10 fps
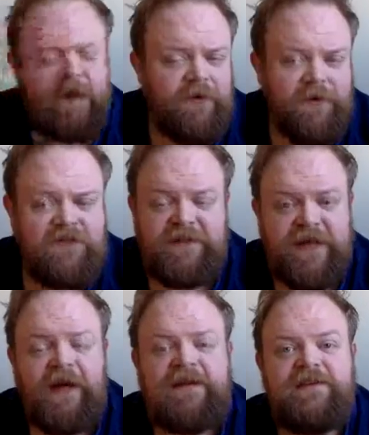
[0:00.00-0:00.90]
He looked at
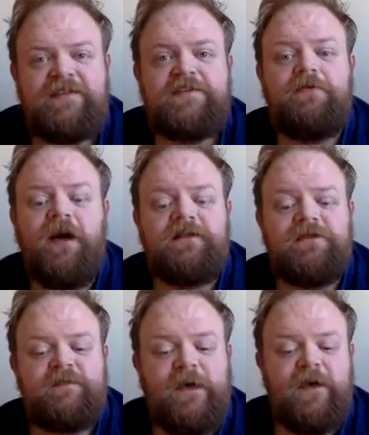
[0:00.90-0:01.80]
Alice and tried
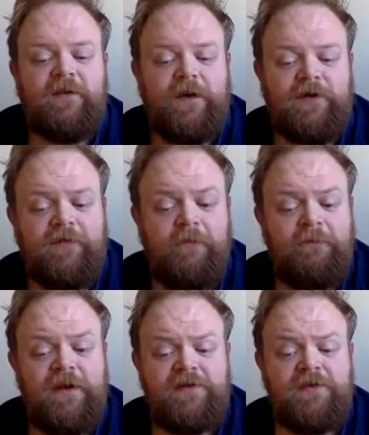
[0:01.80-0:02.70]
to speak, but for a
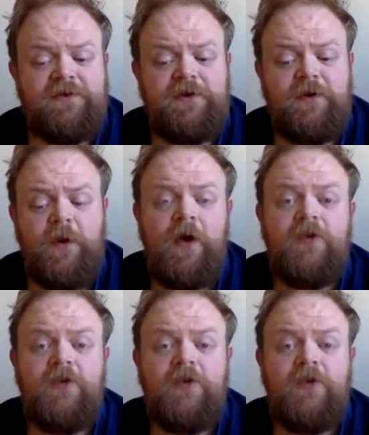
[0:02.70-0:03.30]
minute or two,